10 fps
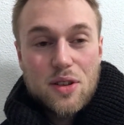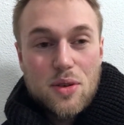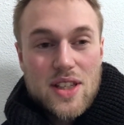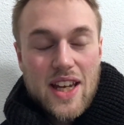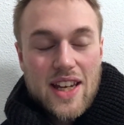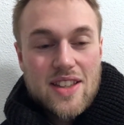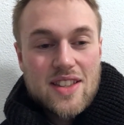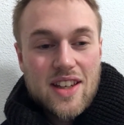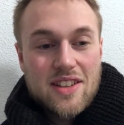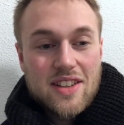
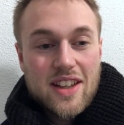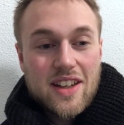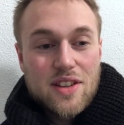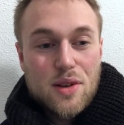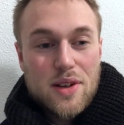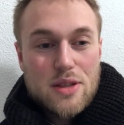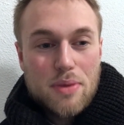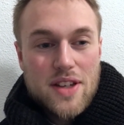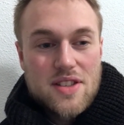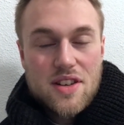create and to
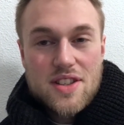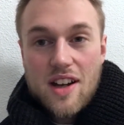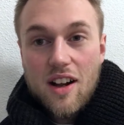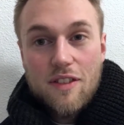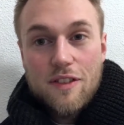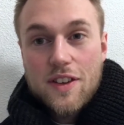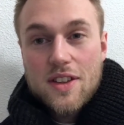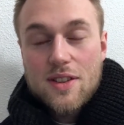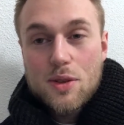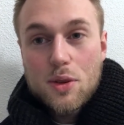express yourself and
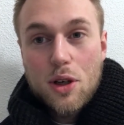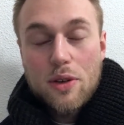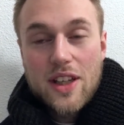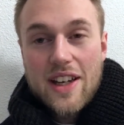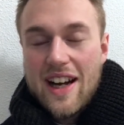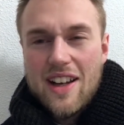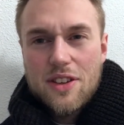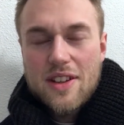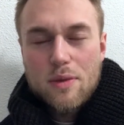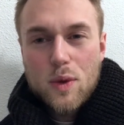to go get out
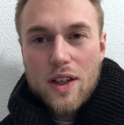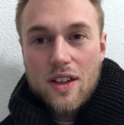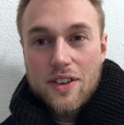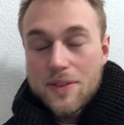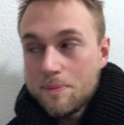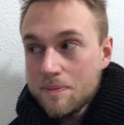in the world.